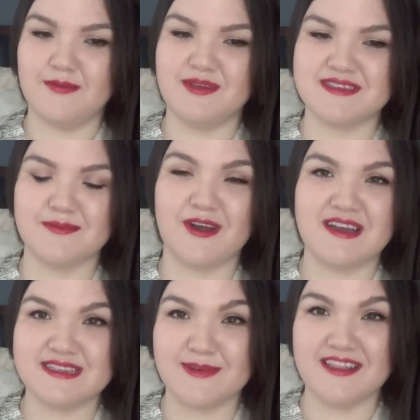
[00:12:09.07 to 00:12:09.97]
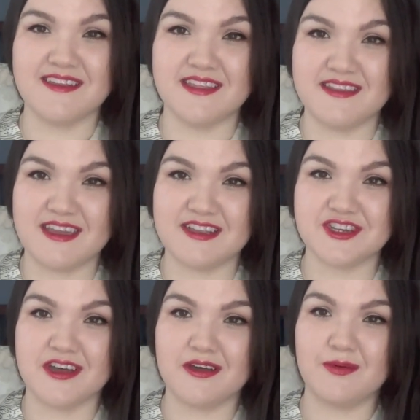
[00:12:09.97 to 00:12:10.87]
be surprised by like the
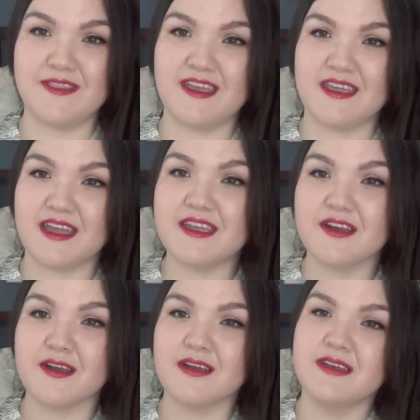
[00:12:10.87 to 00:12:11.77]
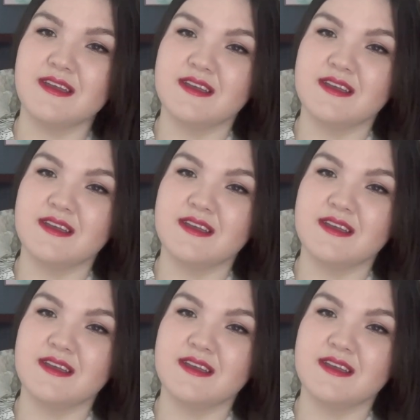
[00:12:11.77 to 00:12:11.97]
DHL when they get here.